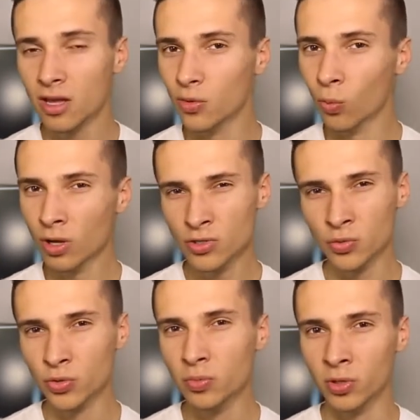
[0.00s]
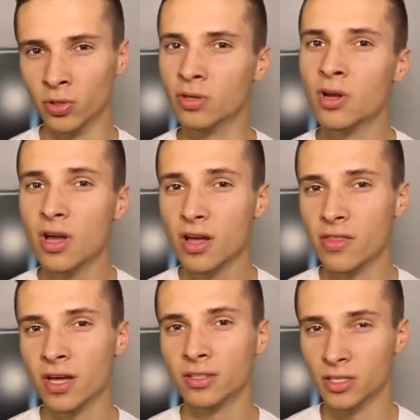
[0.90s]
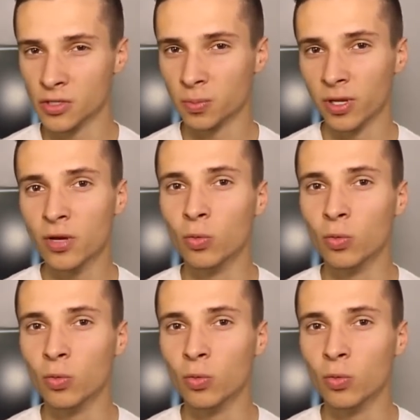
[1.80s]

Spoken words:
It was rumored that the display